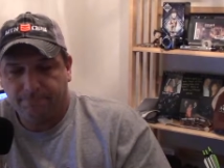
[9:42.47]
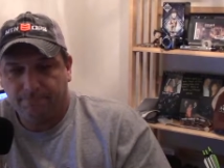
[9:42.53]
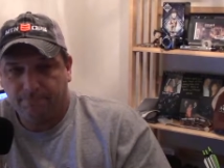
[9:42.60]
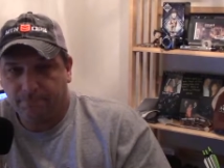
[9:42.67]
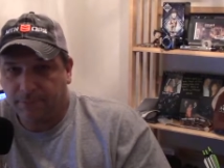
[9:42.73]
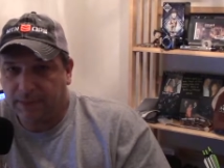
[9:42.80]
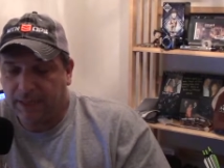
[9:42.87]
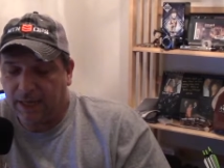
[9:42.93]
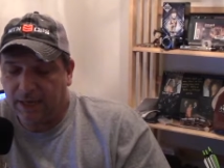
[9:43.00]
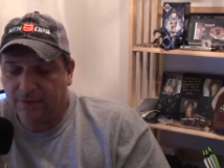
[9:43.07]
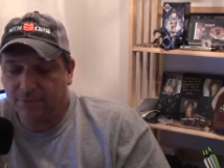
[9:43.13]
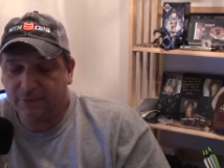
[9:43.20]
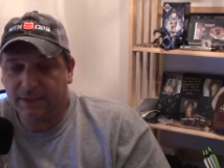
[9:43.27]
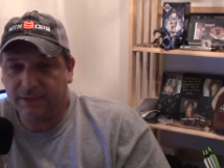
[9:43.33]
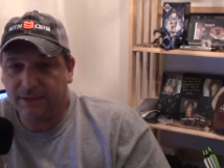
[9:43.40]
But he had
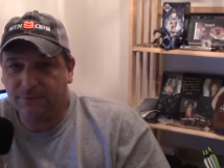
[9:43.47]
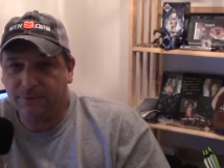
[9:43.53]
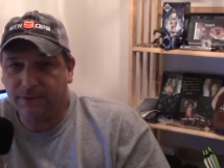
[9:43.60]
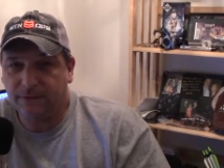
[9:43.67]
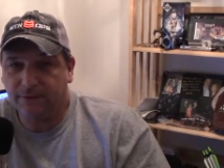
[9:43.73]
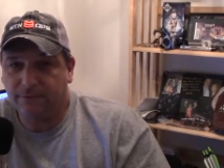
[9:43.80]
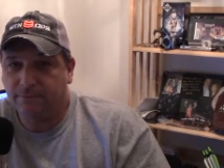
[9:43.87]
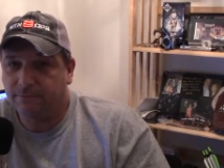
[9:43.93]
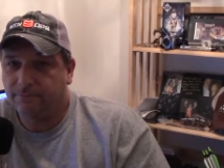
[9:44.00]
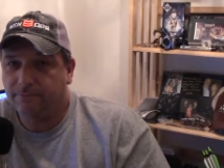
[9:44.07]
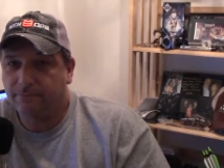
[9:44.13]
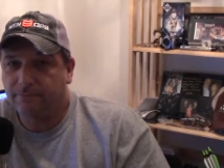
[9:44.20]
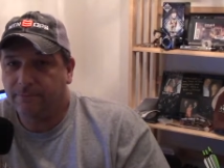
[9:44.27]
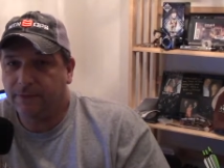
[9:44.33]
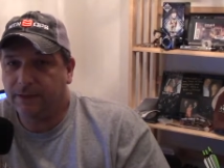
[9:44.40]
Greasy Wheel
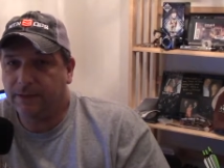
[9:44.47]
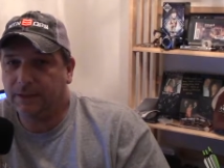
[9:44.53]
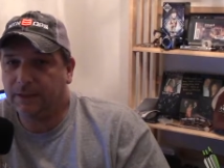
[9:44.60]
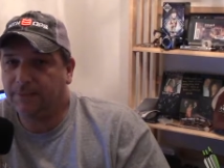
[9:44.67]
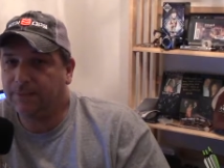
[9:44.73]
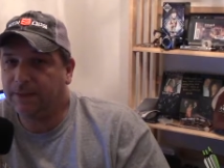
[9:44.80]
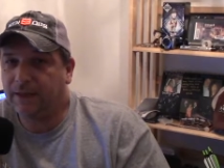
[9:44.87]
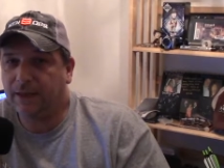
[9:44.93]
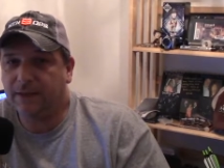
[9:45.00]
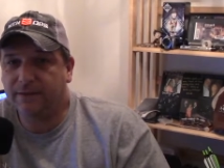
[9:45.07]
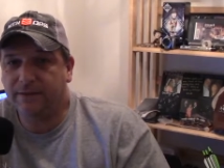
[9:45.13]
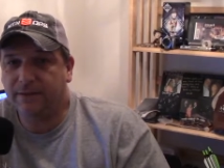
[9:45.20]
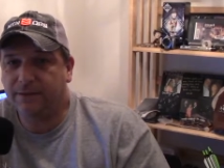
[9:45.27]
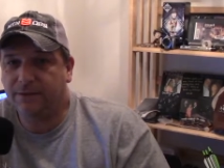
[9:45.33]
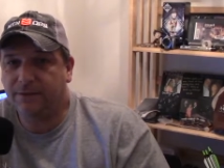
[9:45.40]
nipping at
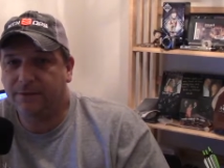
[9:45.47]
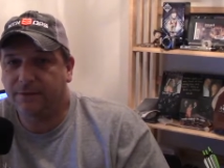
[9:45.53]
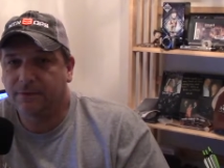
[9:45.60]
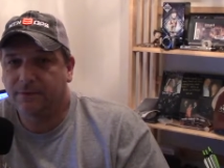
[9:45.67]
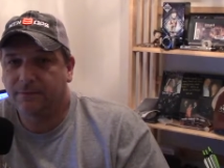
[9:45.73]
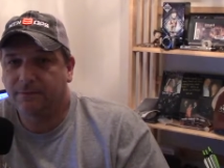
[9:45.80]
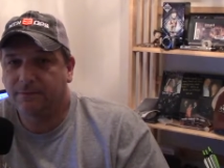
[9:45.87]
his heels.